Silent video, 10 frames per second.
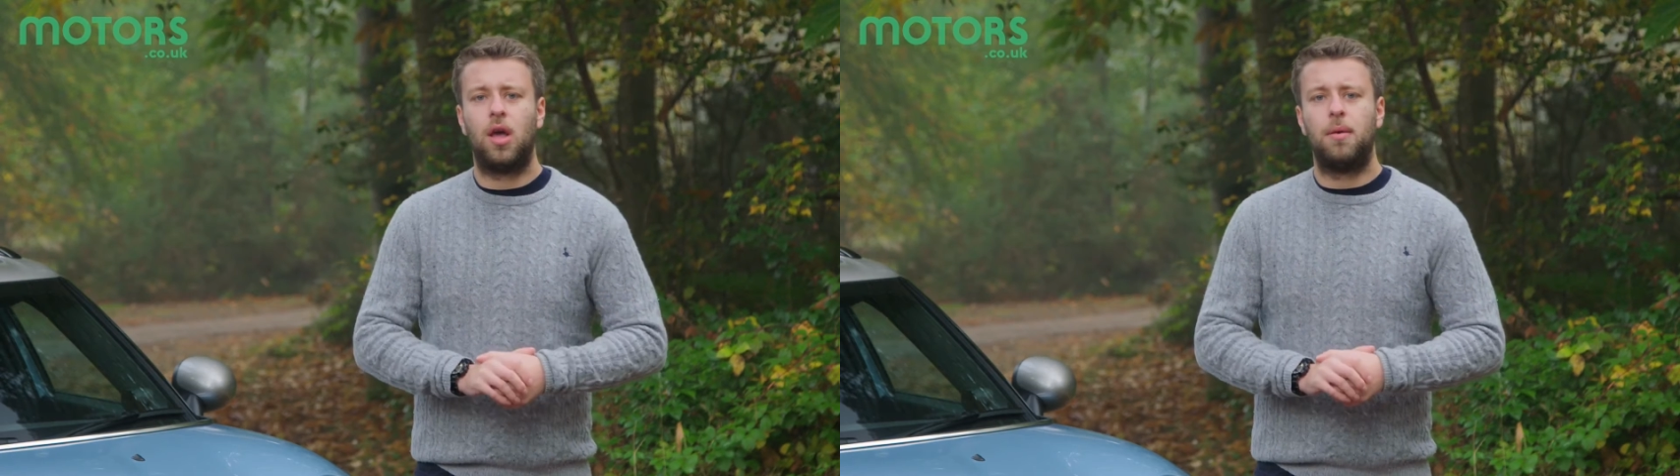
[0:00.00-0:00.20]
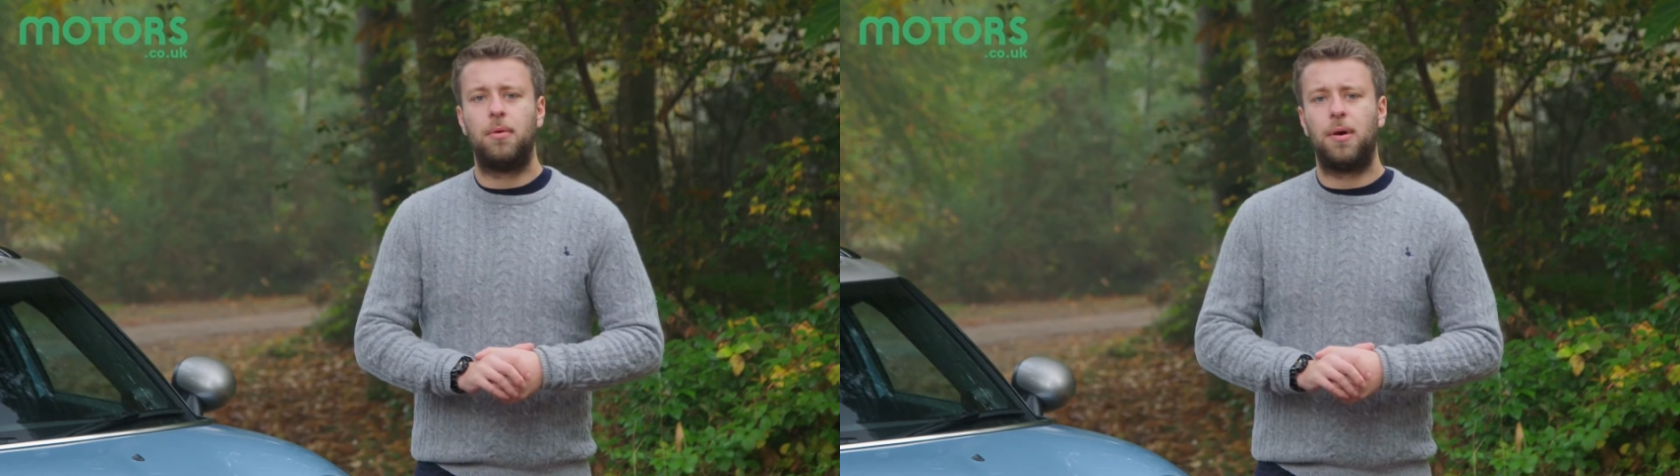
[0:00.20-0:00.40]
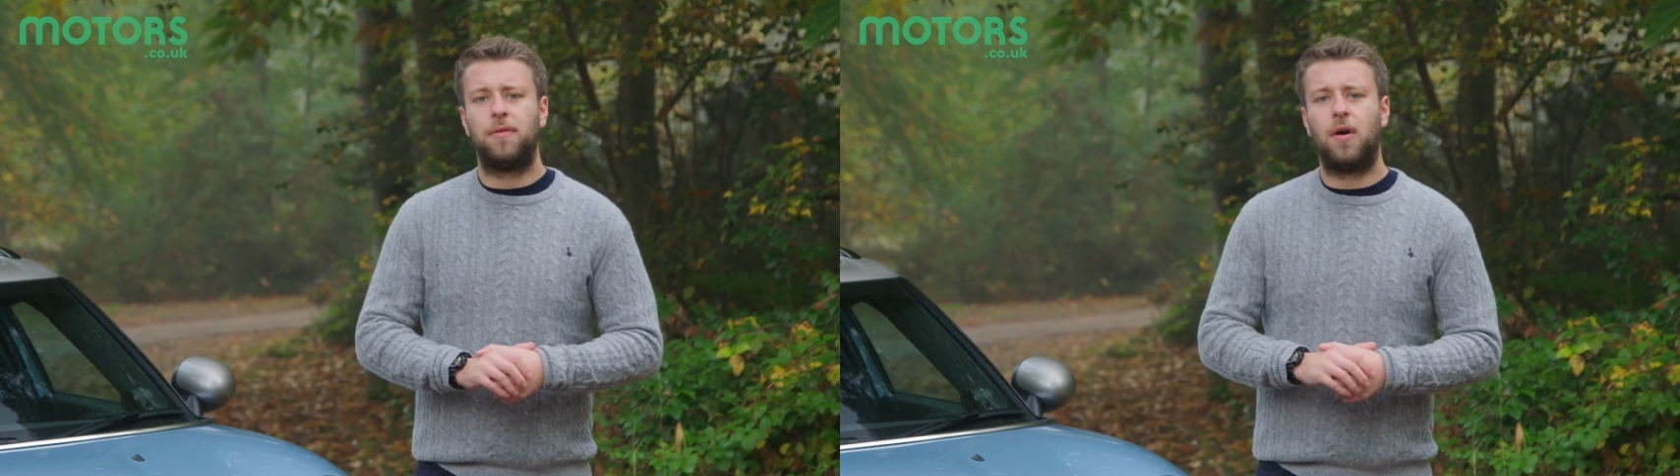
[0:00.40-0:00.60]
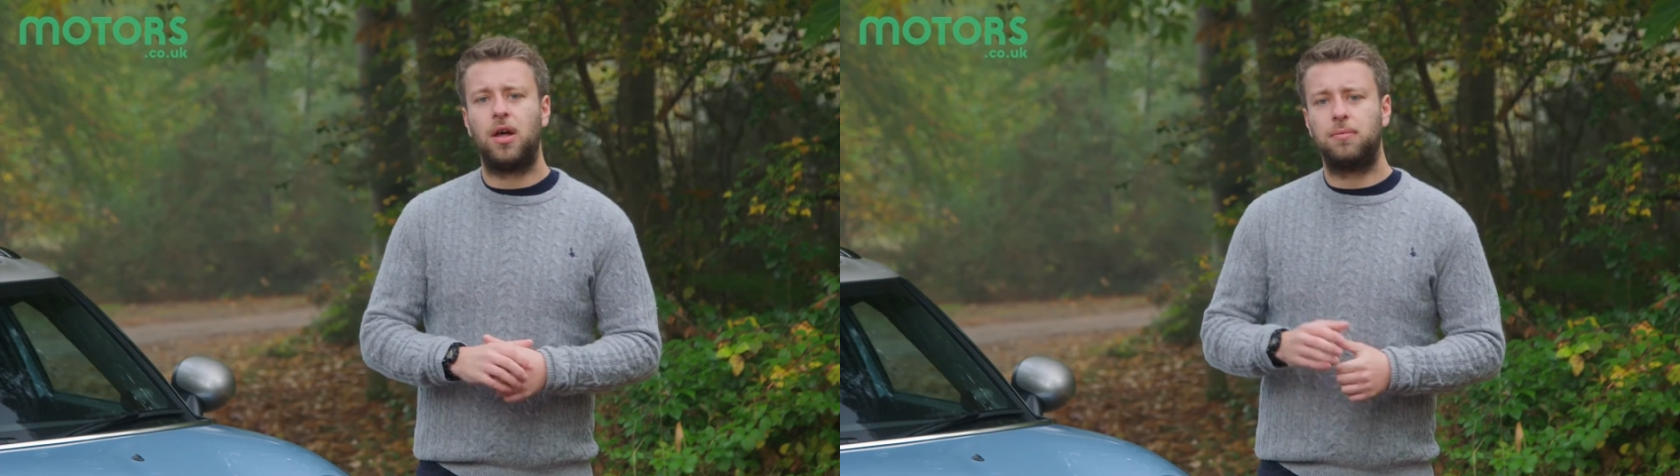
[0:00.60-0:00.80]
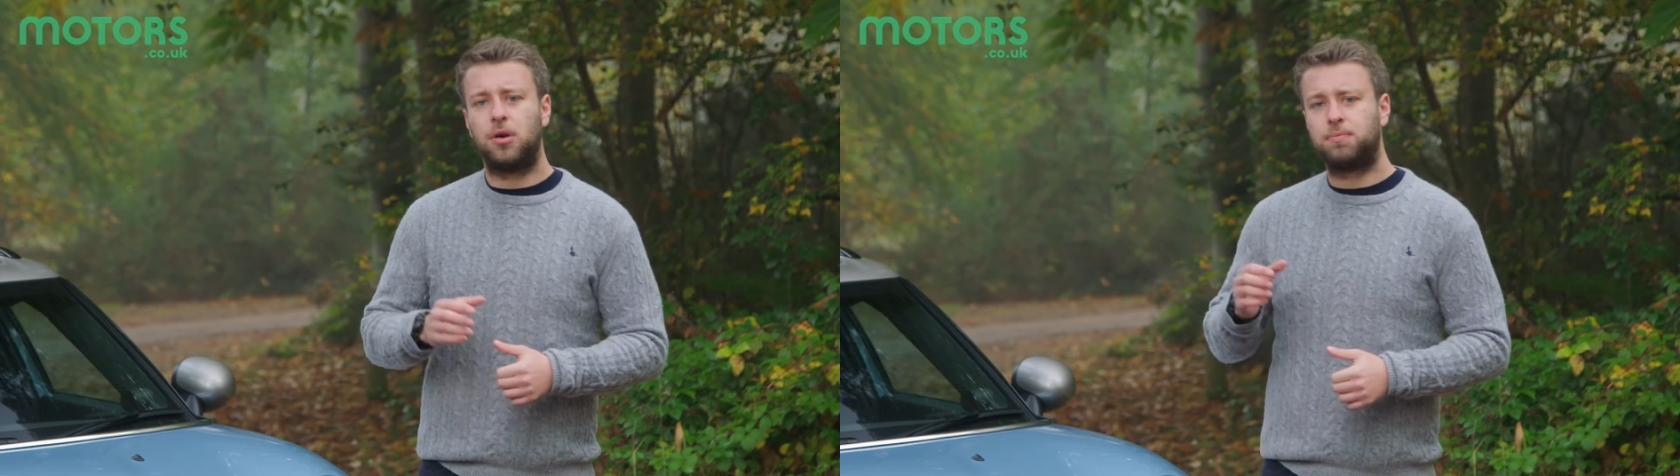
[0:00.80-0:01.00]
But by far
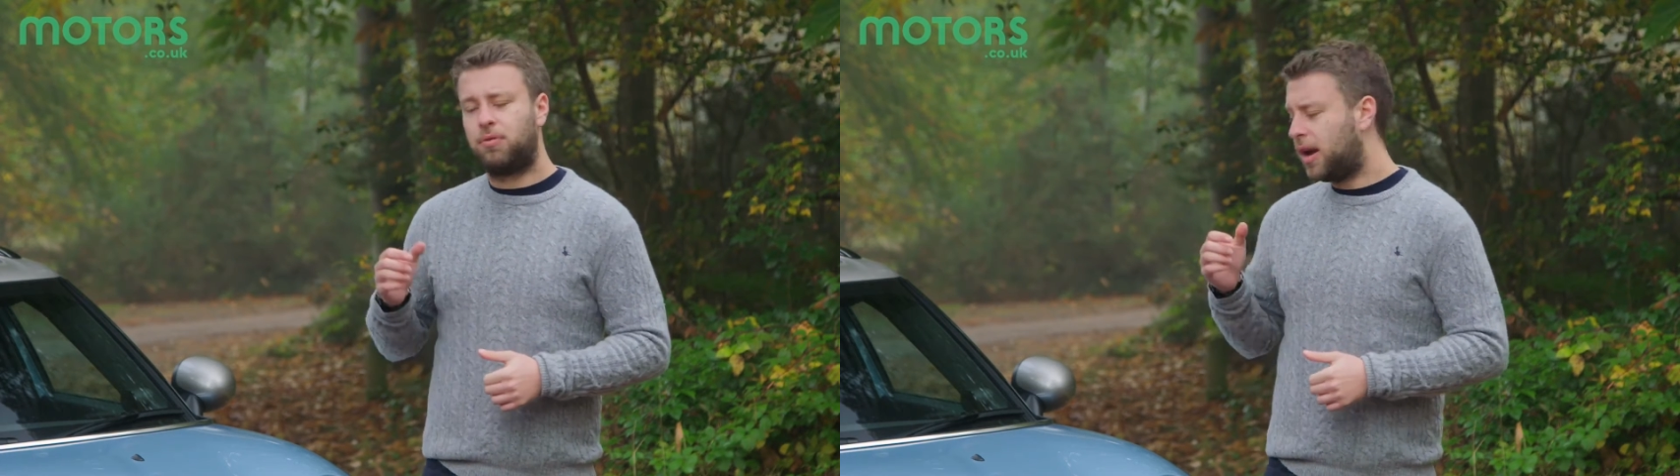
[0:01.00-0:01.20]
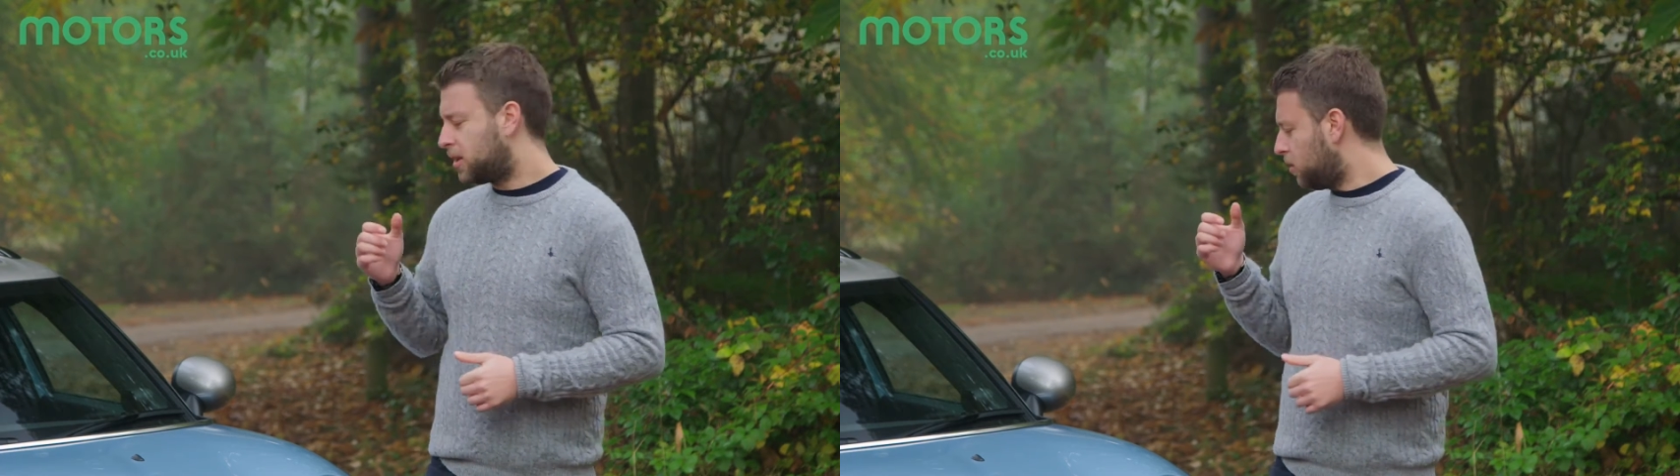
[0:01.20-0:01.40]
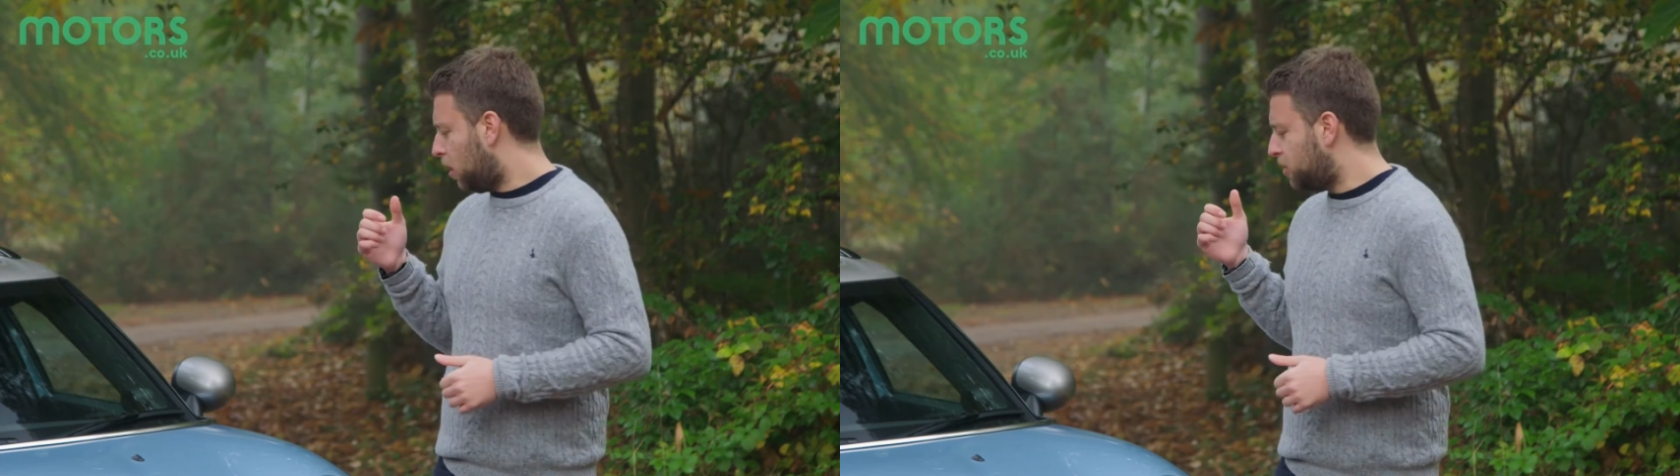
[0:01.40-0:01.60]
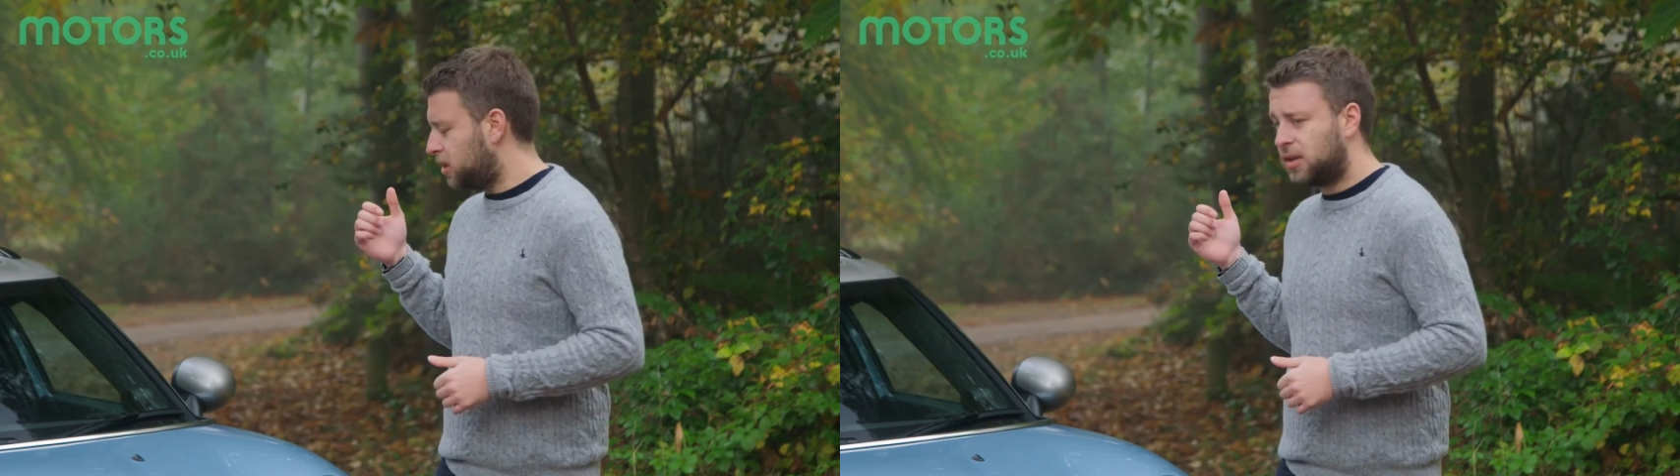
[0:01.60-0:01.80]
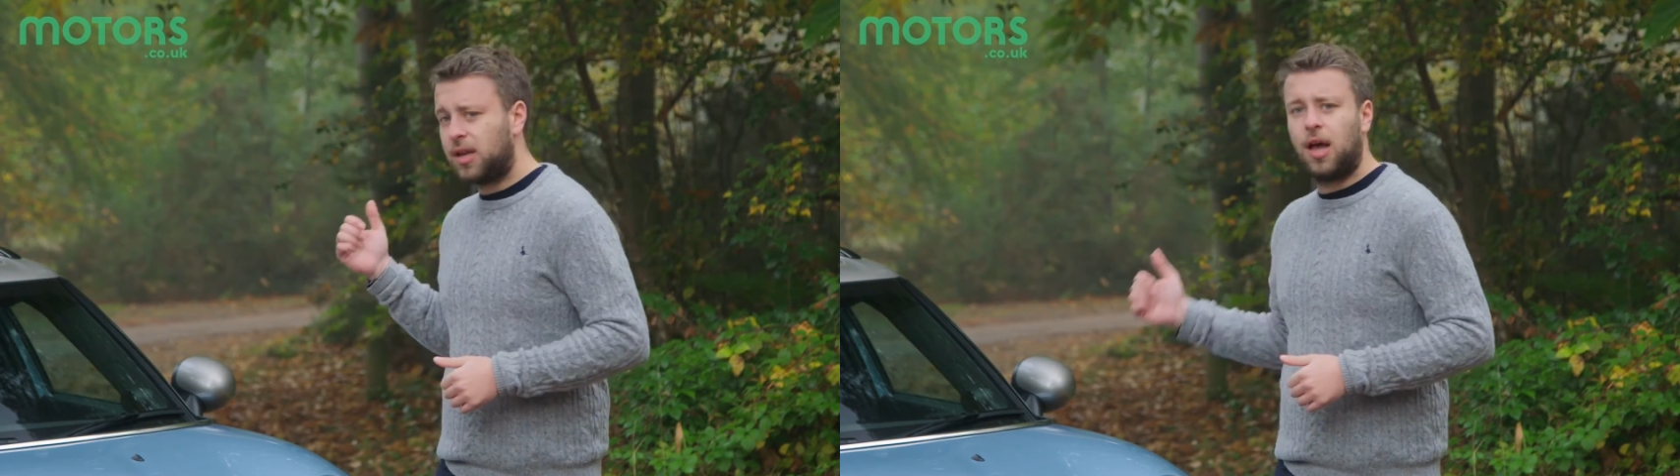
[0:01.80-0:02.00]
the most practical
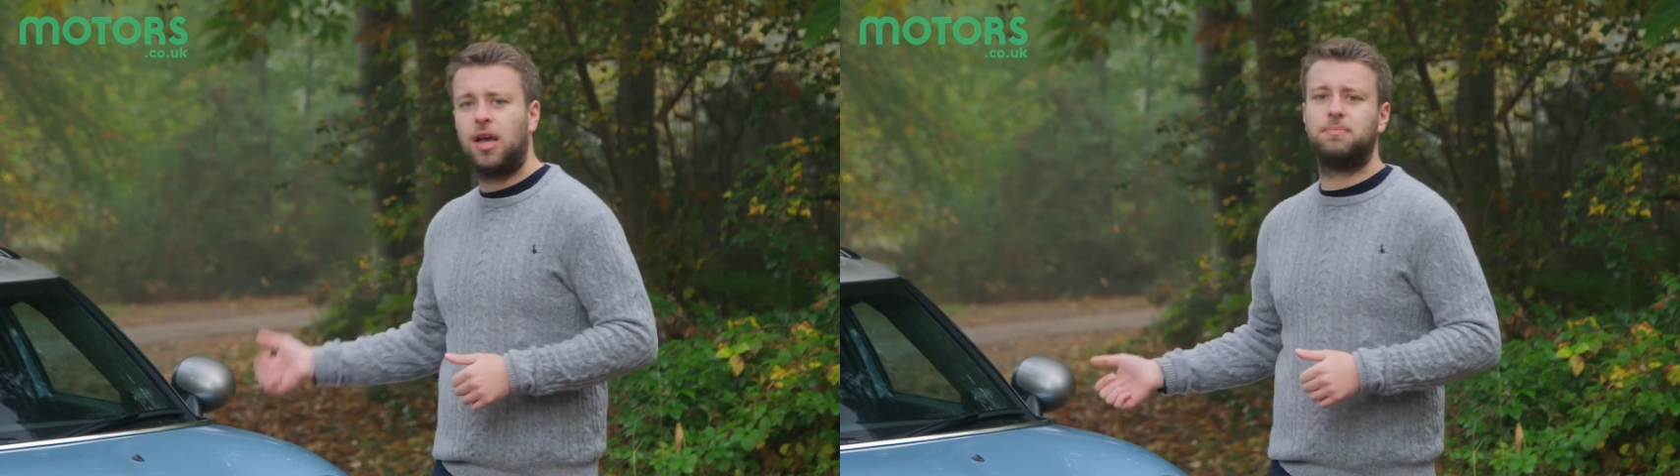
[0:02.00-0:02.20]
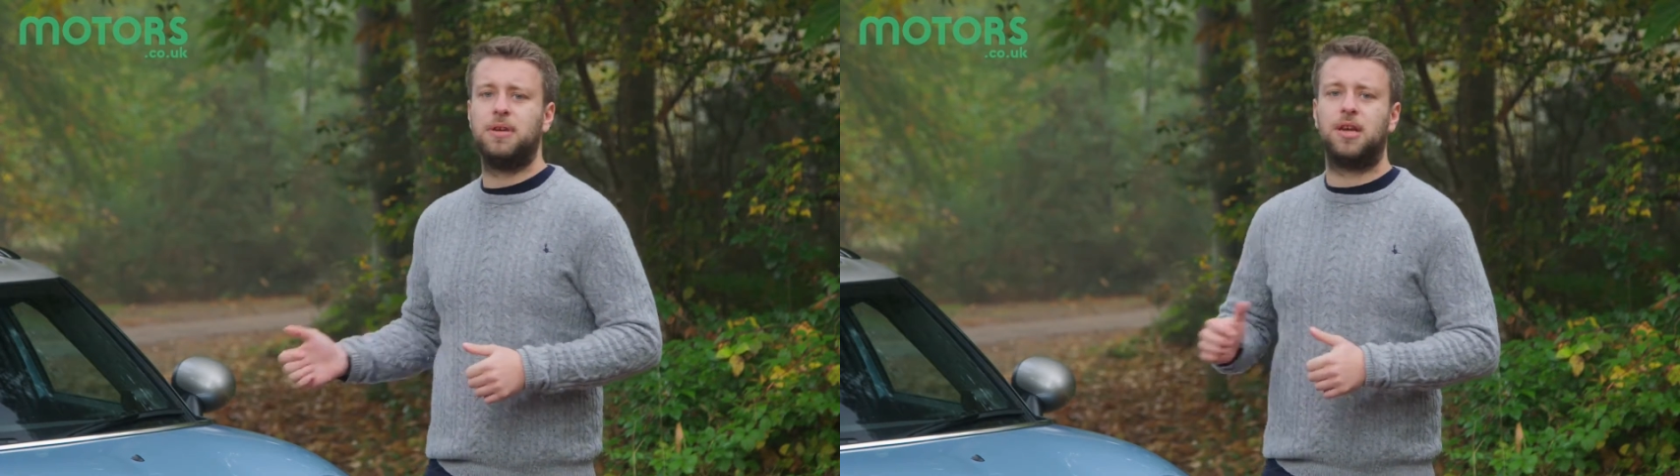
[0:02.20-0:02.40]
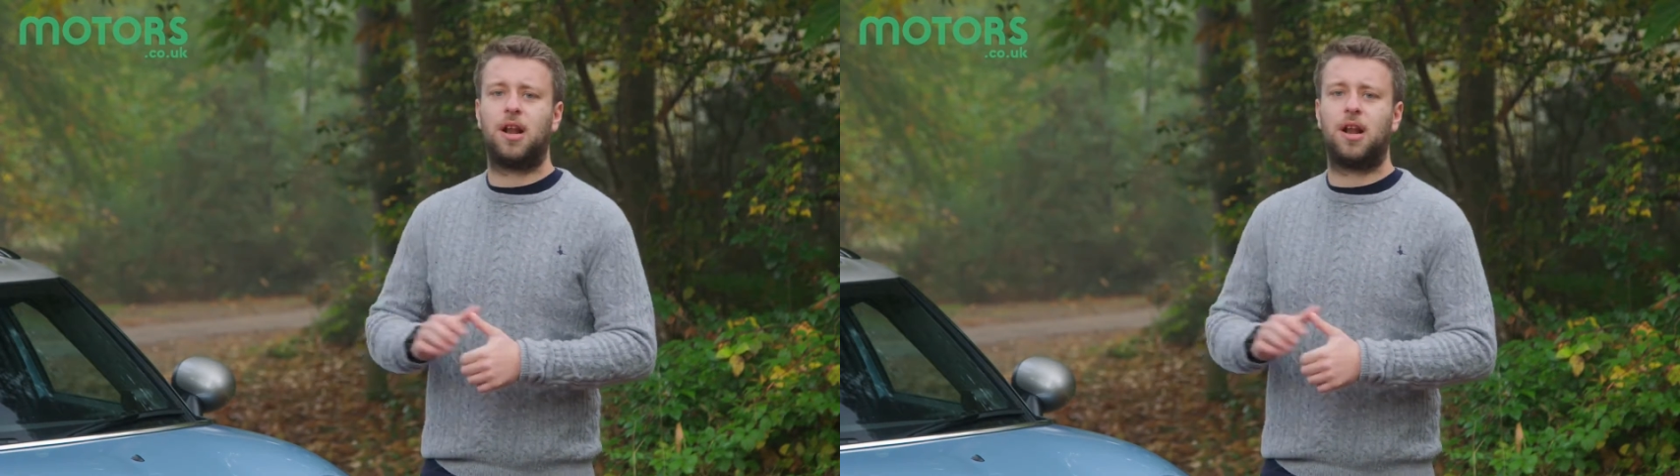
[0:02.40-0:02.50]
option has been the